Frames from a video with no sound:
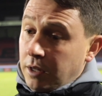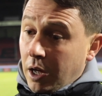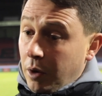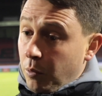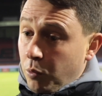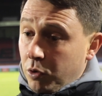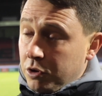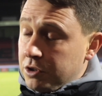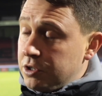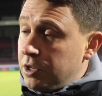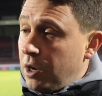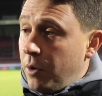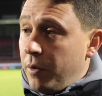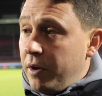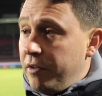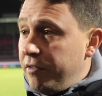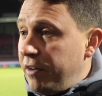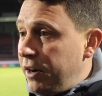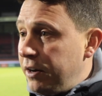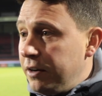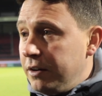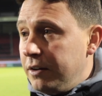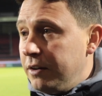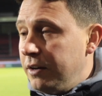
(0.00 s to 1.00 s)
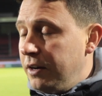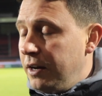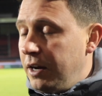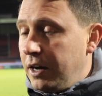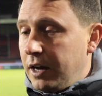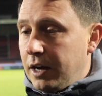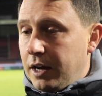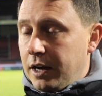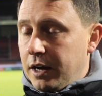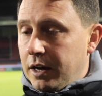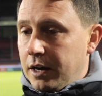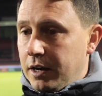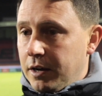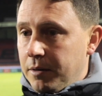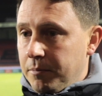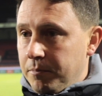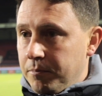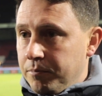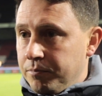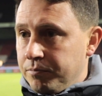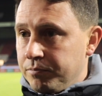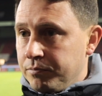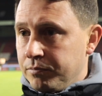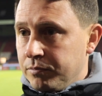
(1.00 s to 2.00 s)
None whatsoever.
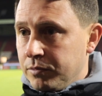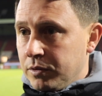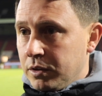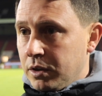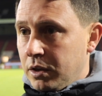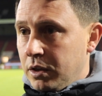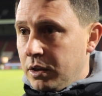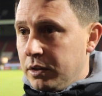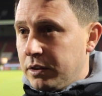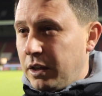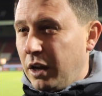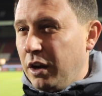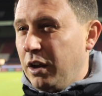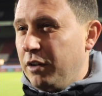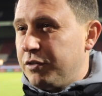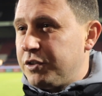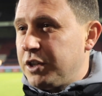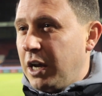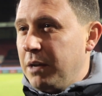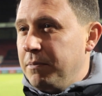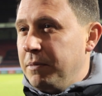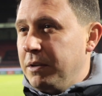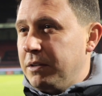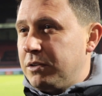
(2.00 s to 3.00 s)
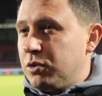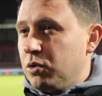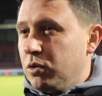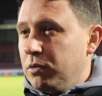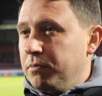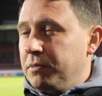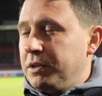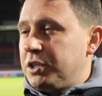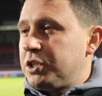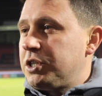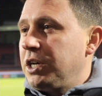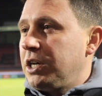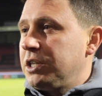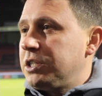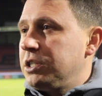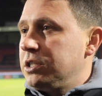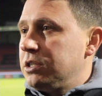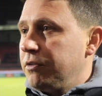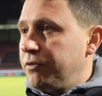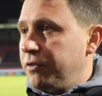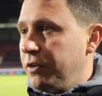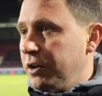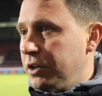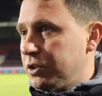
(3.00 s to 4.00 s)
Don't know if Jamie sort of
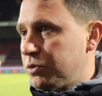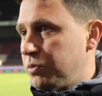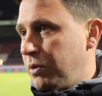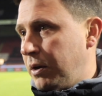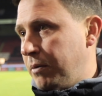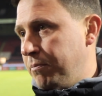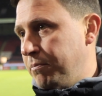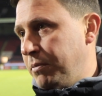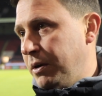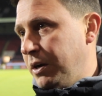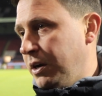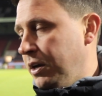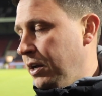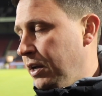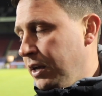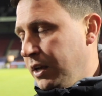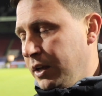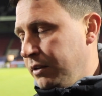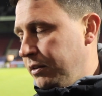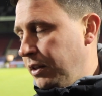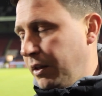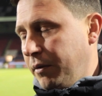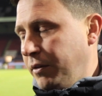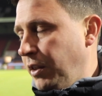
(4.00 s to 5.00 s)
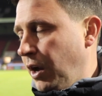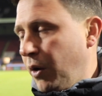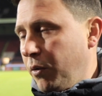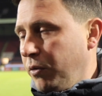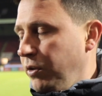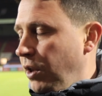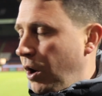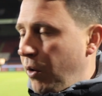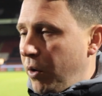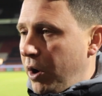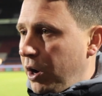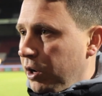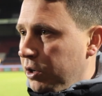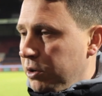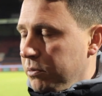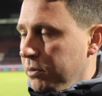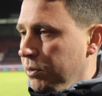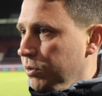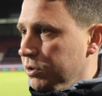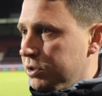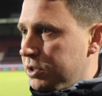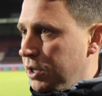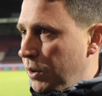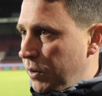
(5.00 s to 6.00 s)
misjudges the first one, but no
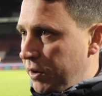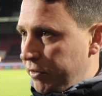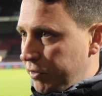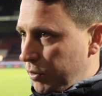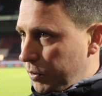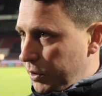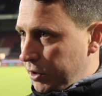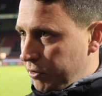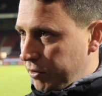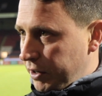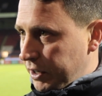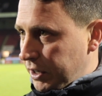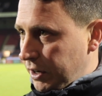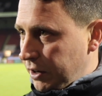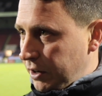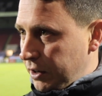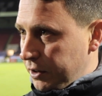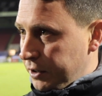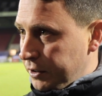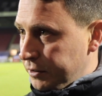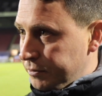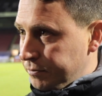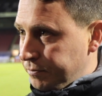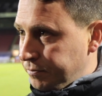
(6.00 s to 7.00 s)
argument whatsoever with a red card.